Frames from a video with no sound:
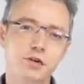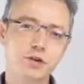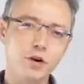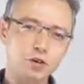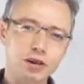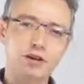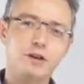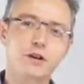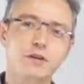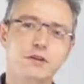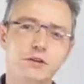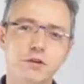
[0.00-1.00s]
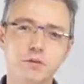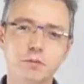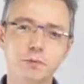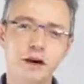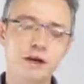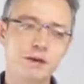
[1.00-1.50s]
totally
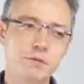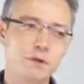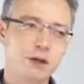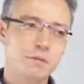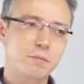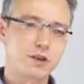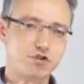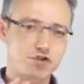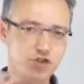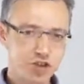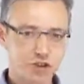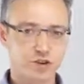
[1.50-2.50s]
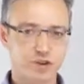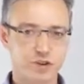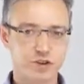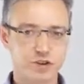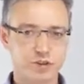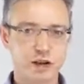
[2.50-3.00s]
controlled by
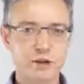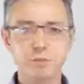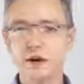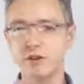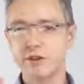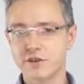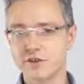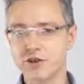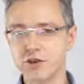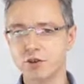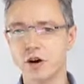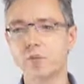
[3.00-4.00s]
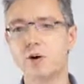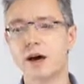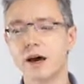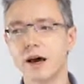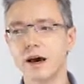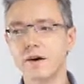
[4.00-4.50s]
genes, right, by the genome,
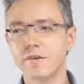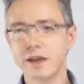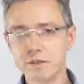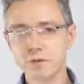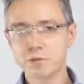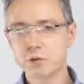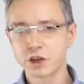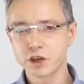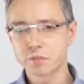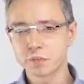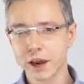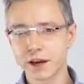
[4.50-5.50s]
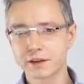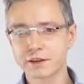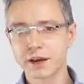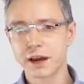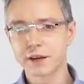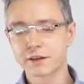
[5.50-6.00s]
then we would expect
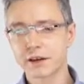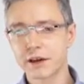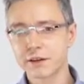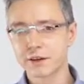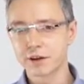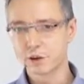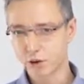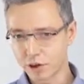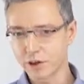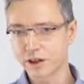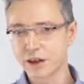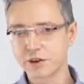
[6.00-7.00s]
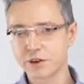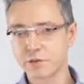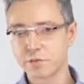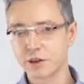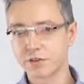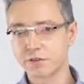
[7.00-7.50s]
that the
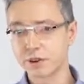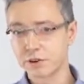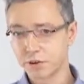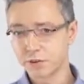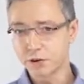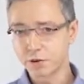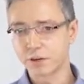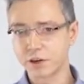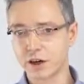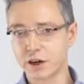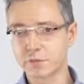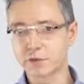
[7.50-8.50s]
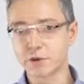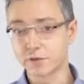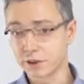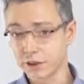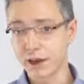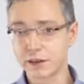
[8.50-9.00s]
correlation between the phenotypes of
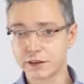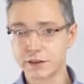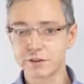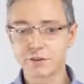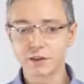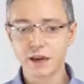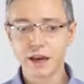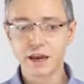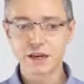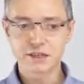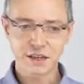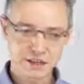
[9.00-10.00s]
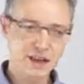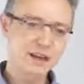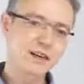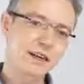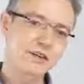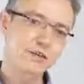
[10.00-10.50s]
the relatives is
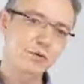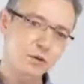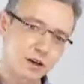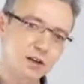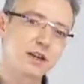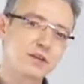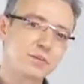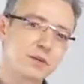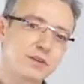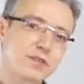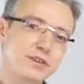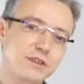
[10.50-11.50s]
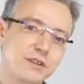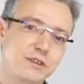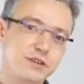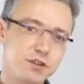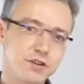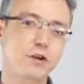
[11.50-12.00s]
exactly as correlation between their
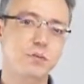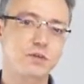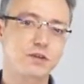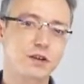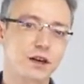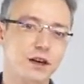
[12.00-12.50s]
genomes.